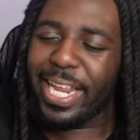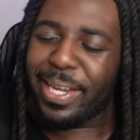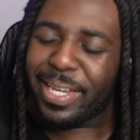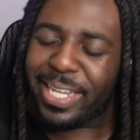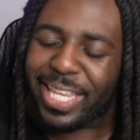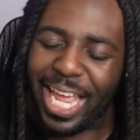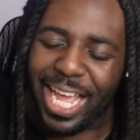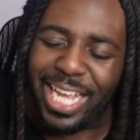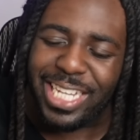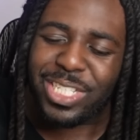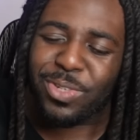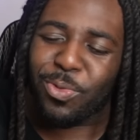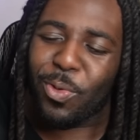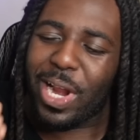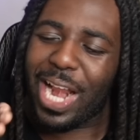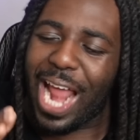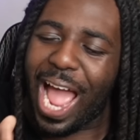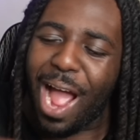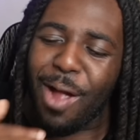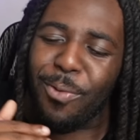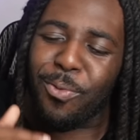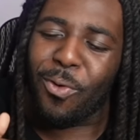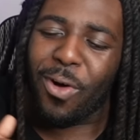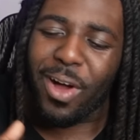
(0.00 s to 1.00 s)
That's what
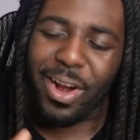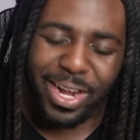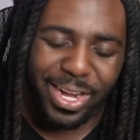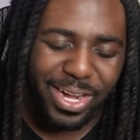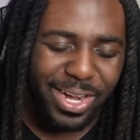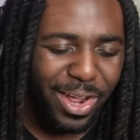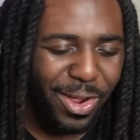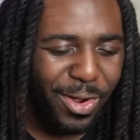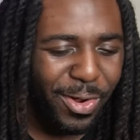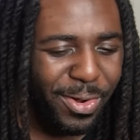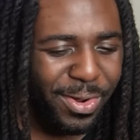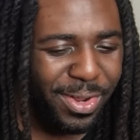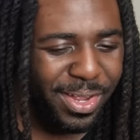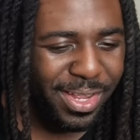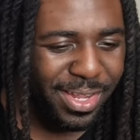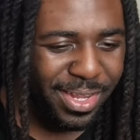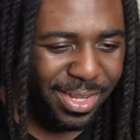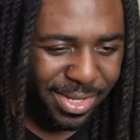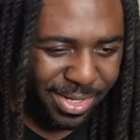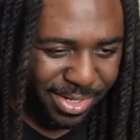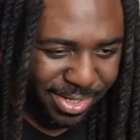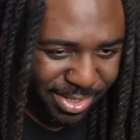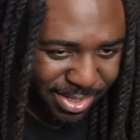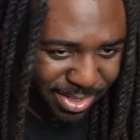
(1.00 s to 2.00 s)
I want to know. Me.
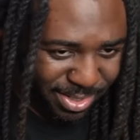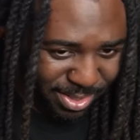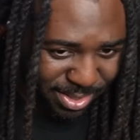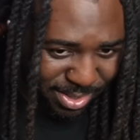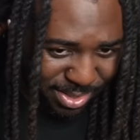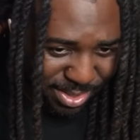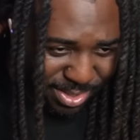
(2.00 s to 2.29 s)
He's mad about the